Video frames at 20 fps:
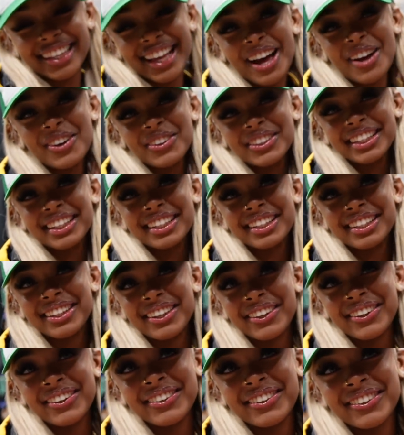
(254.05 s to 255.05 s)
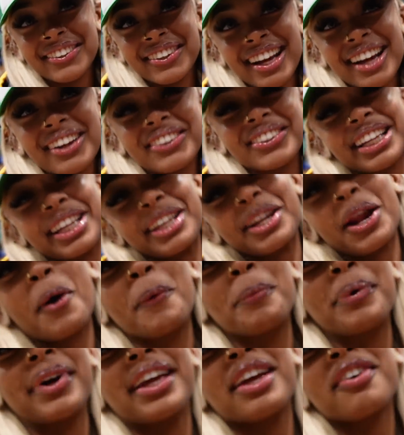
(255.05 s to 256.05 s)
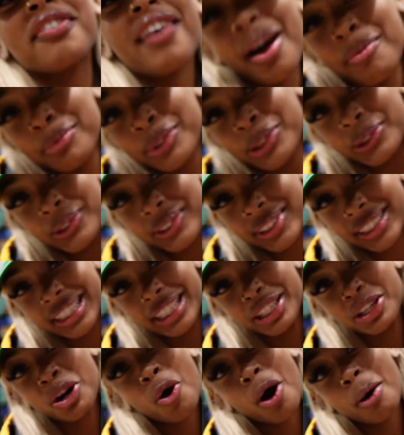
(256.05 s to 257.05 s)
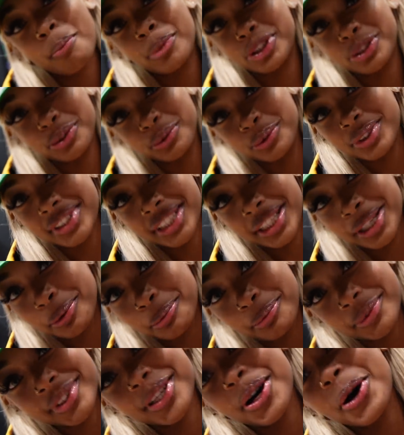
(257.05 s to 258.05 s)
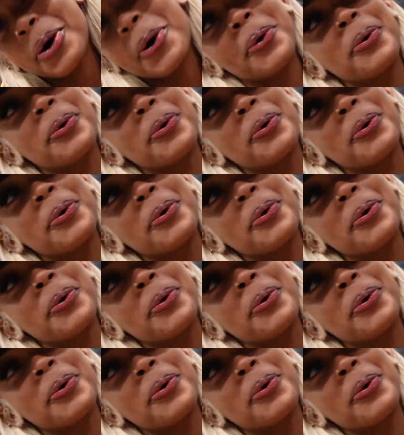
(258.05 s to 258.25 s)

I don't think he knows. I don't think he knows. But if I'm choosing, he know I'ma choose him. So.